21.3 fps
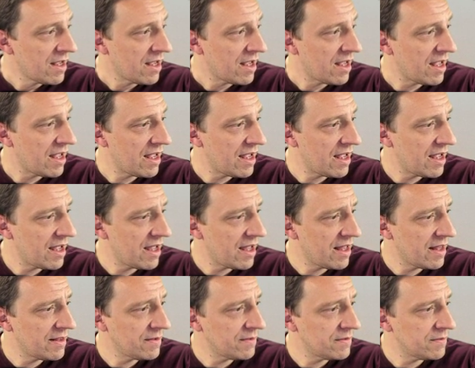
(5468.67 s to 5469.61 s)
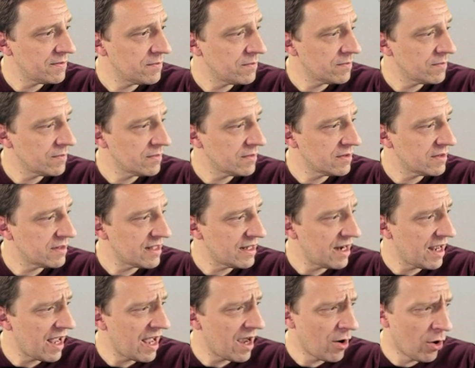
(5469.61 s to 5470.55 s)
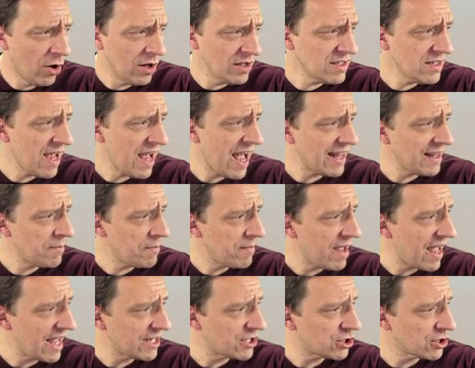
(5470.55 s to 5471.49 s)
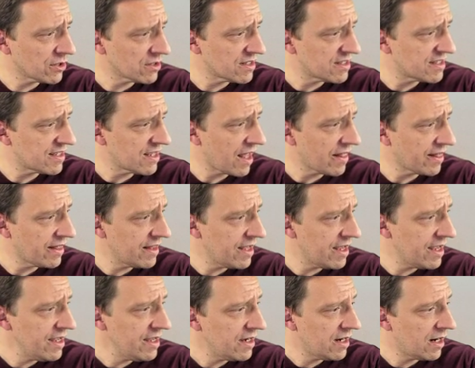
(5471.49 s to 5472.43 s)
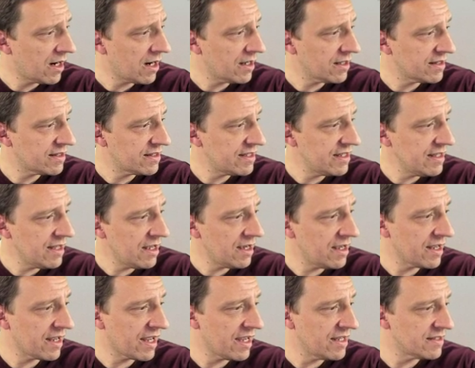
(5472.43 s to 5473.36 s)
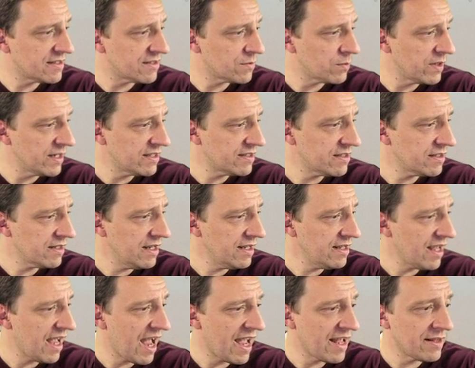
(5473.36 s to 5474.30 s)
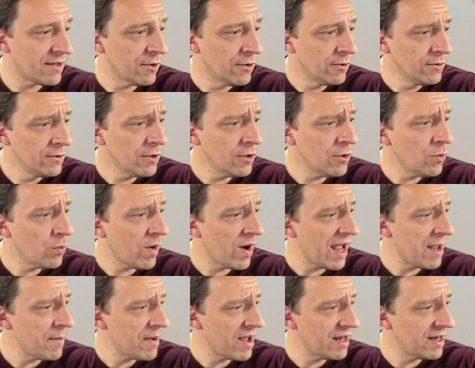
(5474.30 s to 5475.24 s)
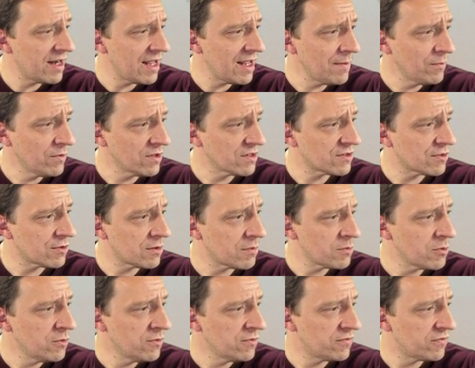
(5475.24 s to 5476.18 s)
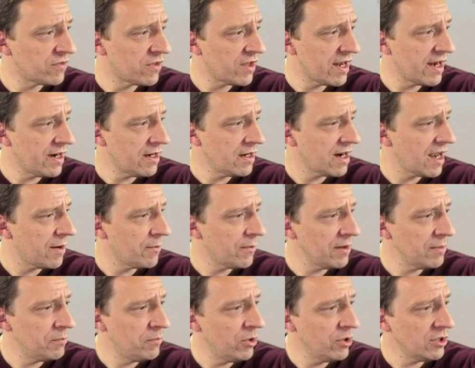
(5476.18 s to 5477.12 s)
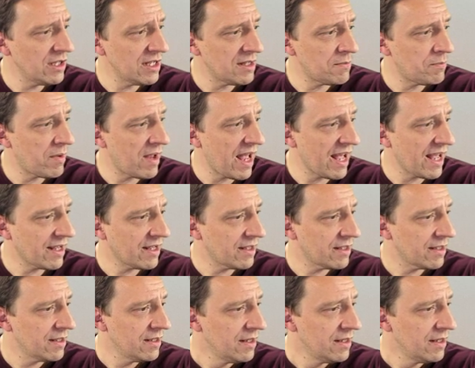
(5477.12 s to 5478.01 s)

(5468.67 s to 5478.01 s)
And then I also had a match on Sunday, Argentina against Switzerland. I don't know why my name was removed there. I will put it back